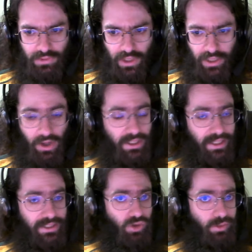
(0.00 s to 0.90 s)
got a
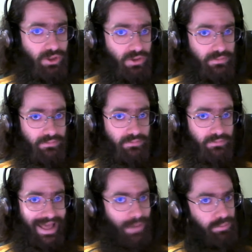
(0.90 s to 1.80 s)
terminal
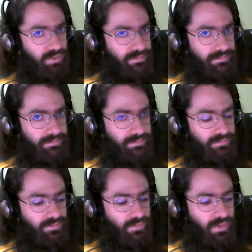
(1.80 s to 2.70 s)
app,
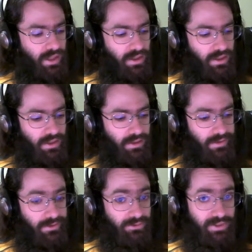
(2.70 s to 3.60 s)

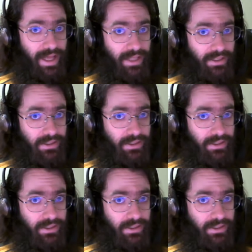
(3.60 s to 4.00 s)
used that,